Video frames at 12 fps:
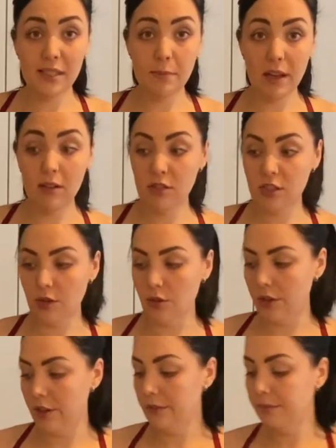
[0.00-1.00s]
smells so
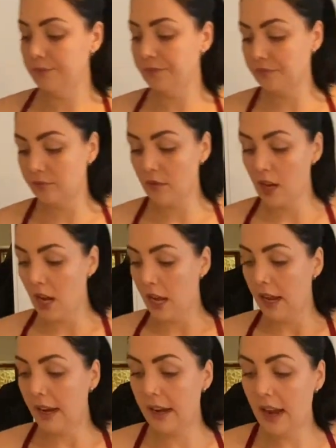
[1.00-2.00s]
good.
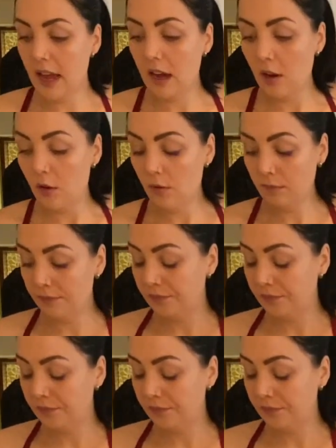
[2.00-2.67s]
Now,